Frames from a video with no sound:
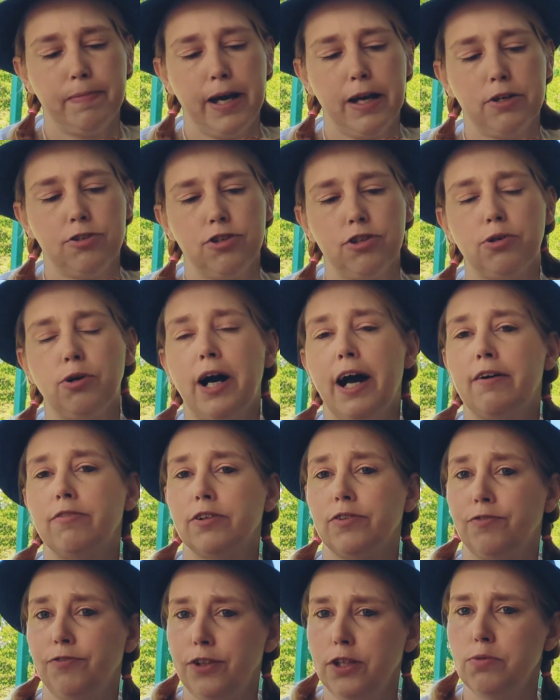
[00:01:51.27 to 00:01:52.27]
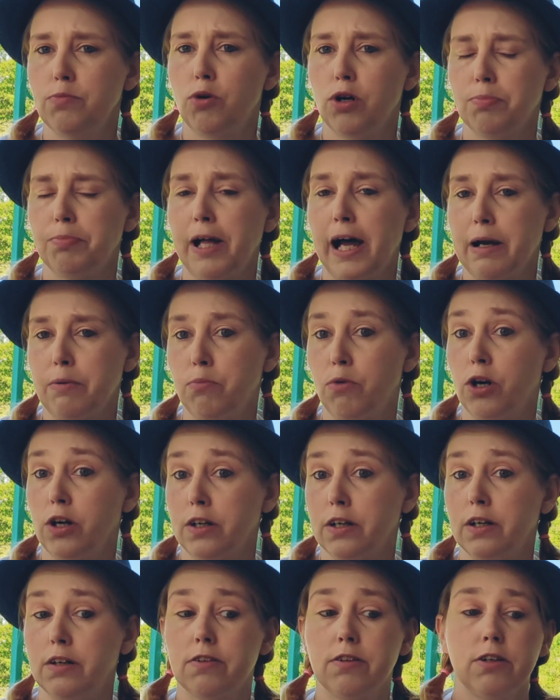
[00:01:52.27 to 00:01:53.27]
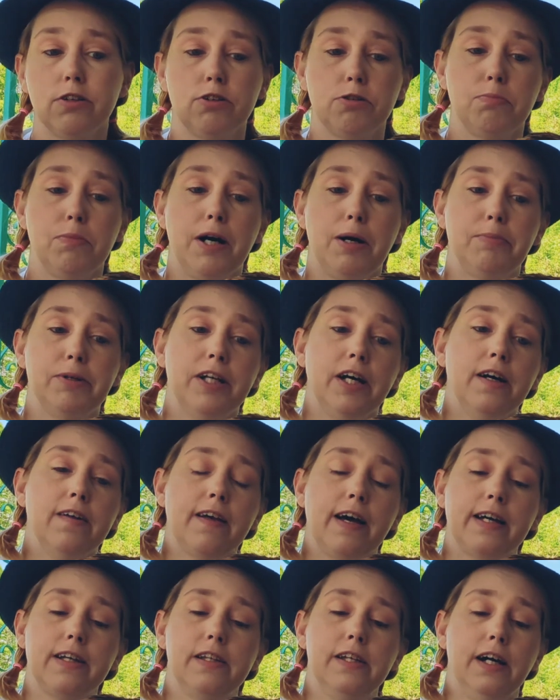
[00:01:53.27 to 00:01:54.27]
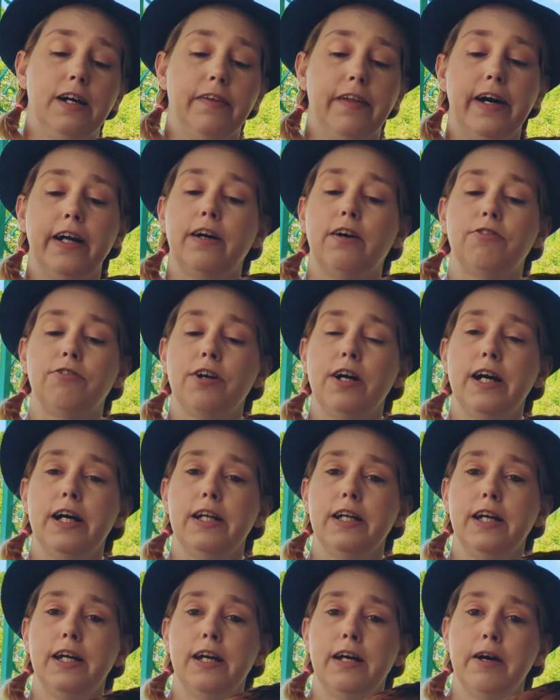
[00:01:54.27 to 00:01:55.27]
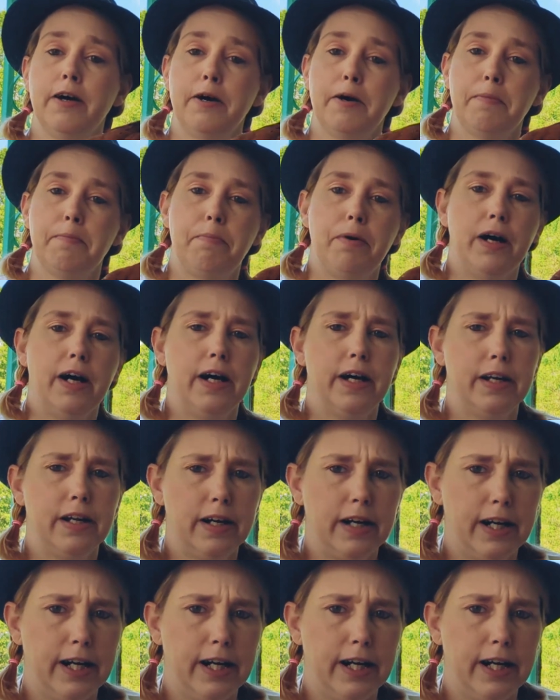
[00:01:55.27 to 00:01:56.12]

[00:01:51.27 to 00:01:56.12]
she'll have a few more black markings than her mama does. I can tell that already. But